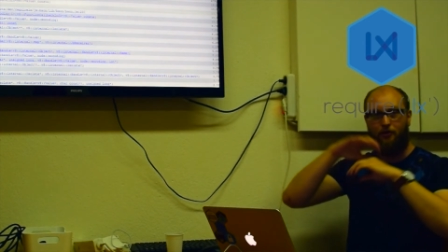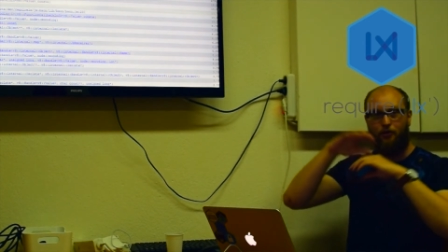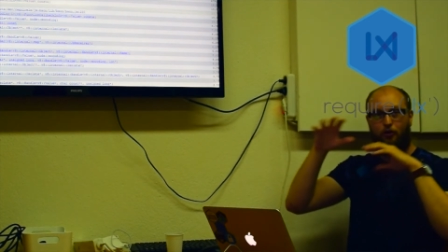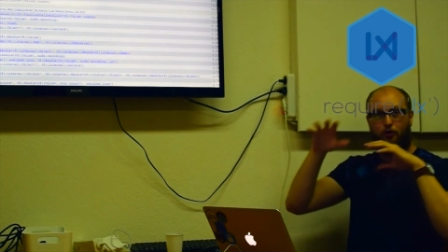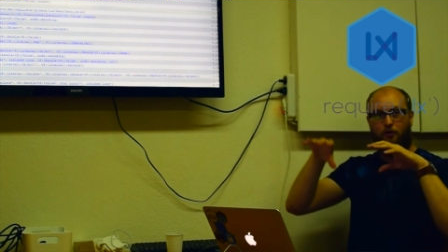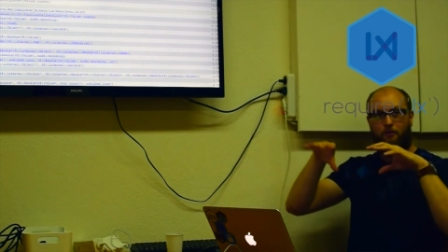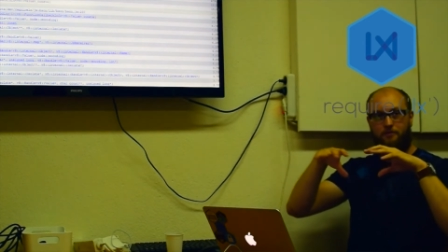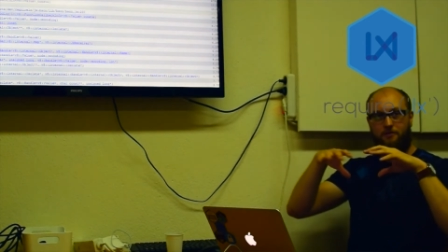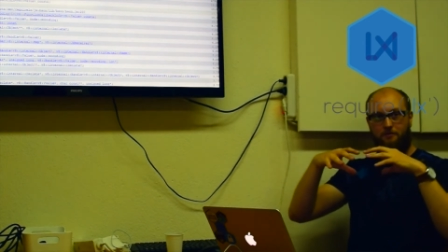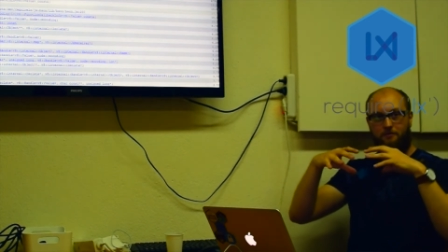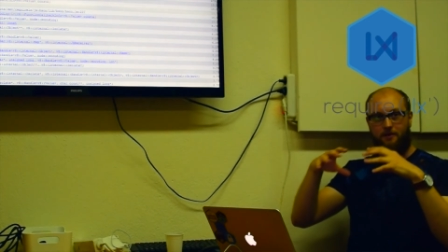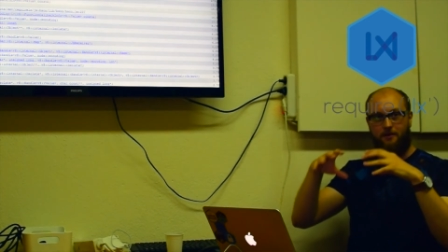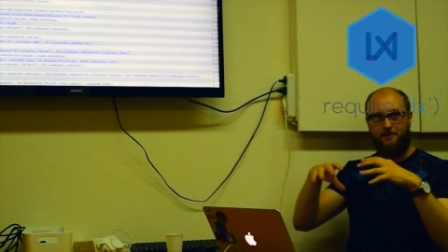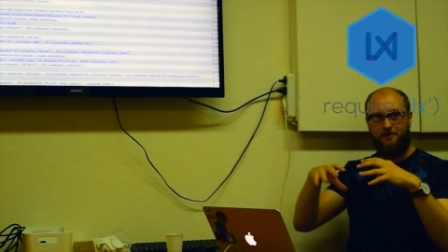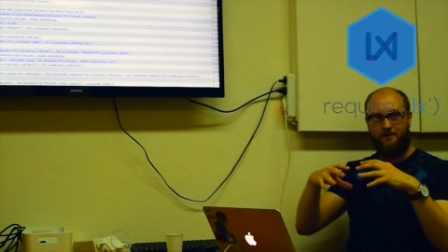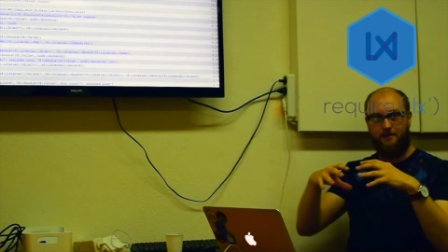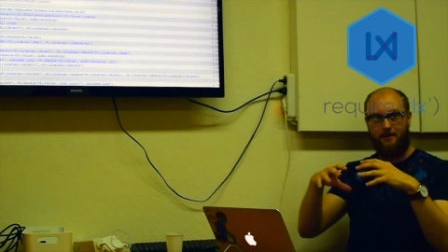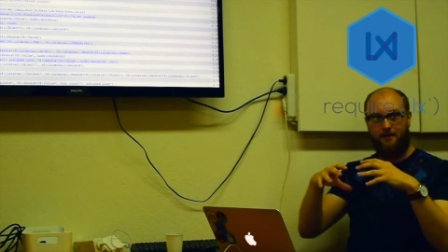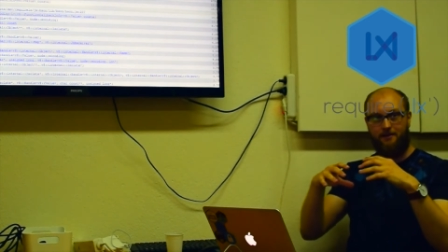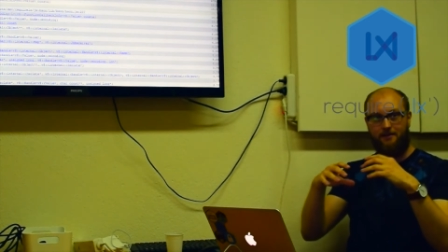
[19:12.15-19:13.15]
not
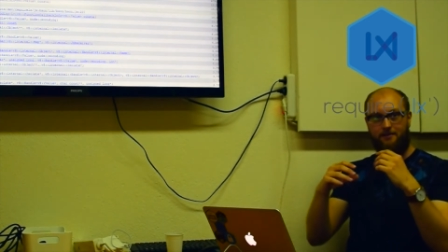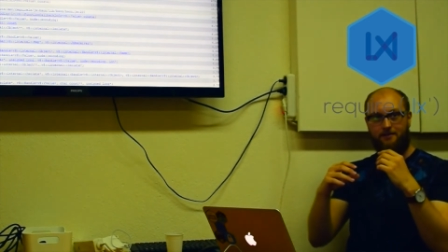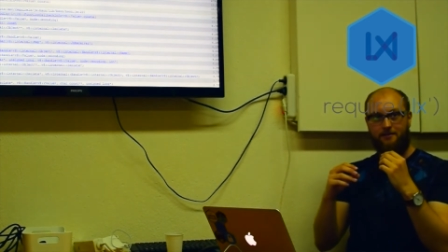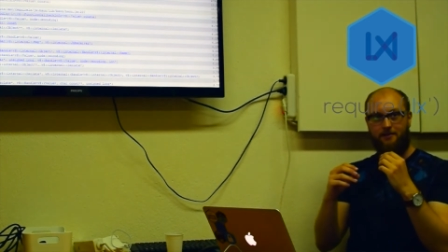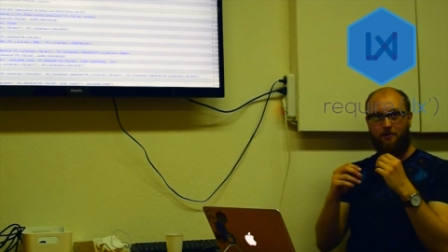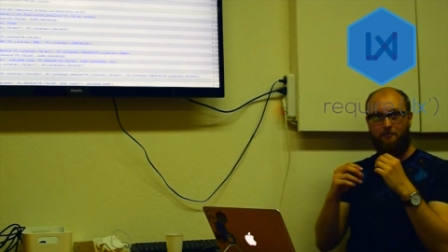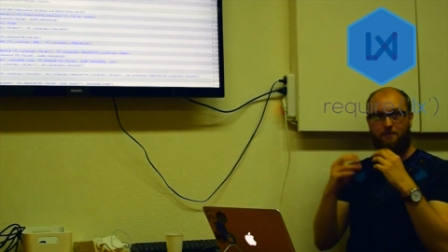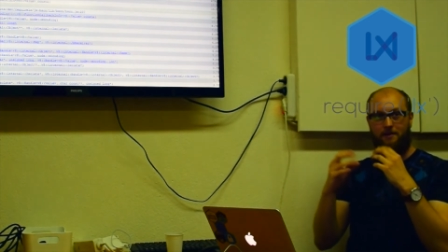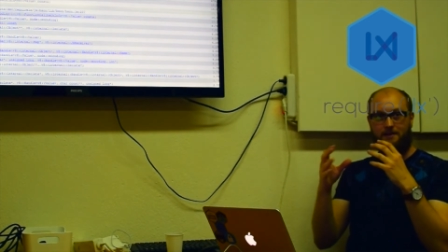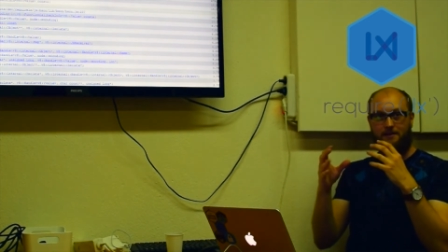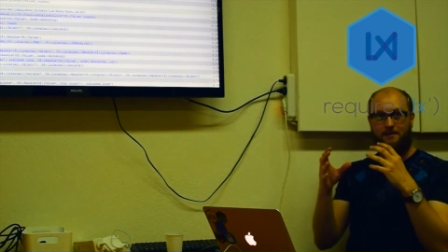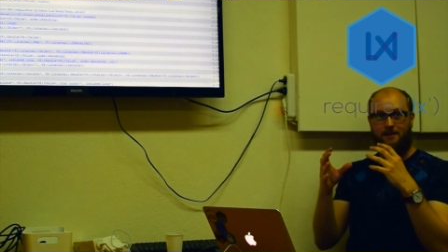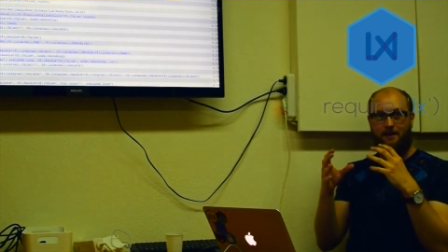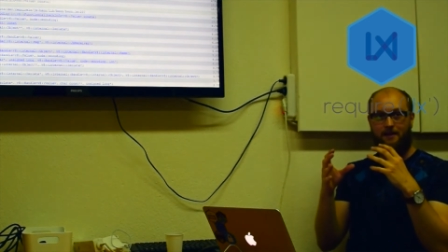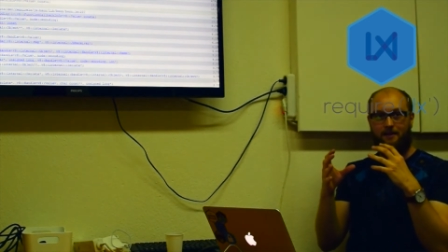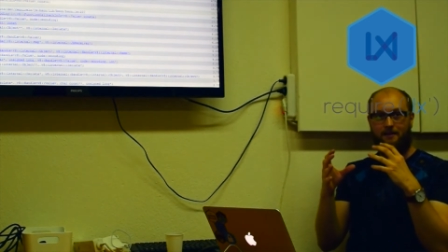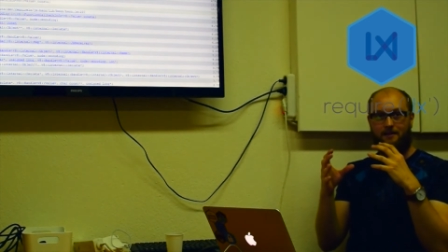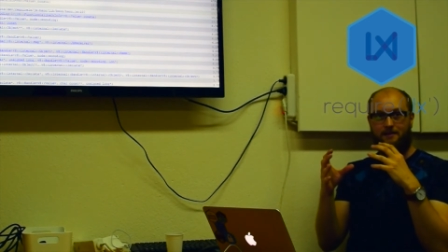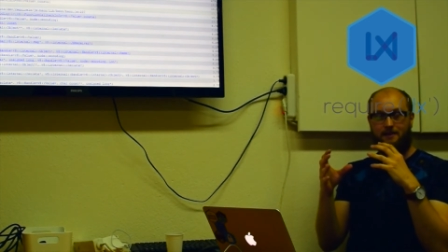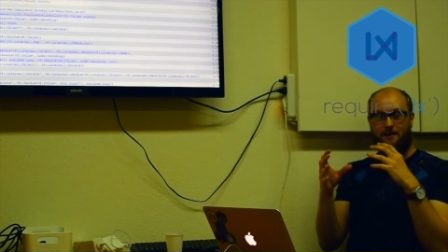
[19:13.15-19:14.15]
optimized again. So it means that
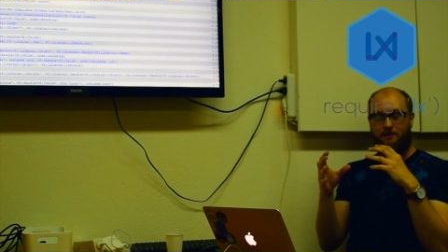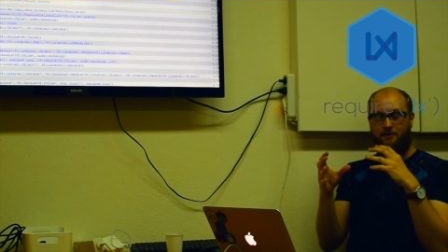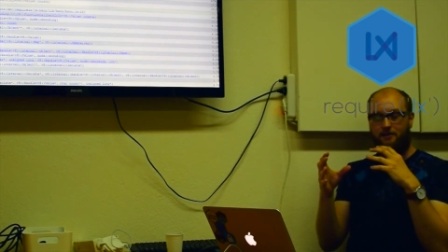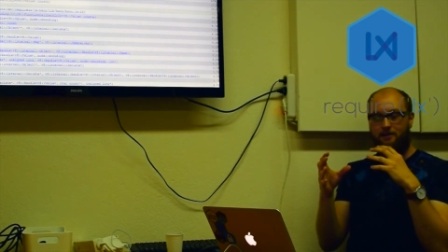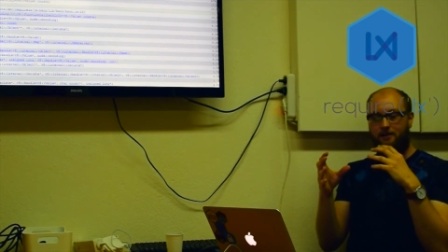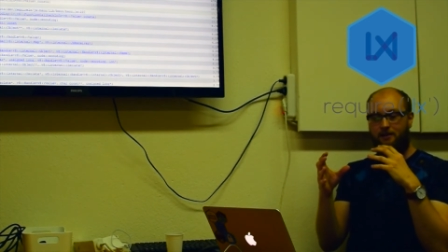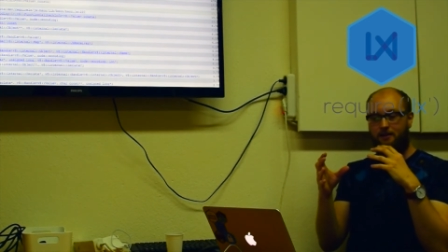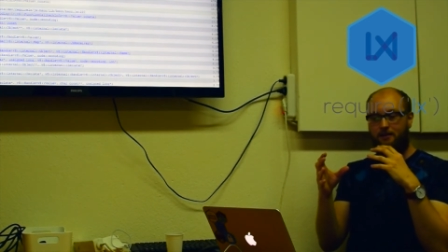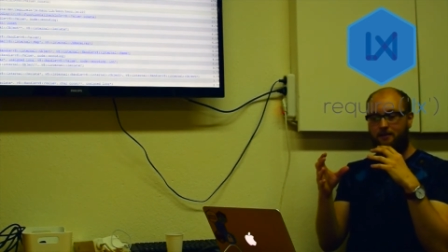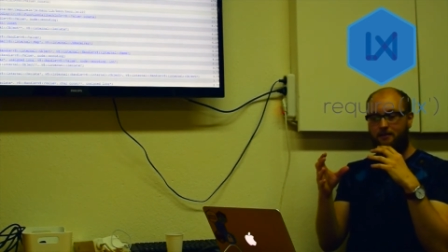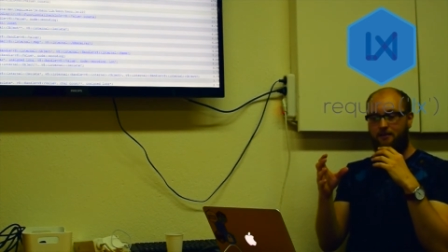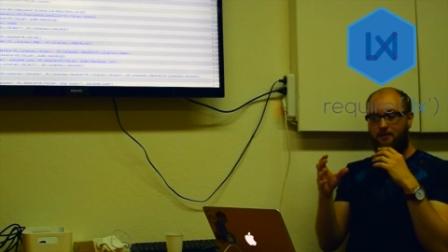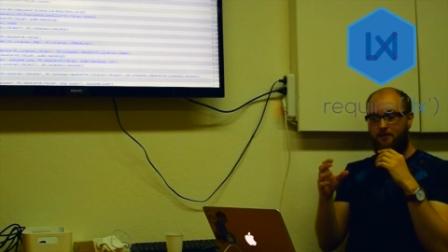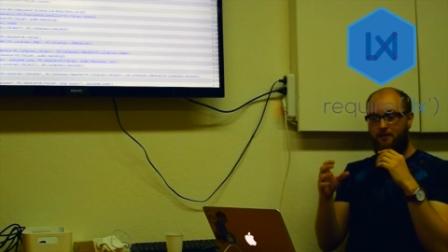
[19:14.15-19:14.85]
it's actually,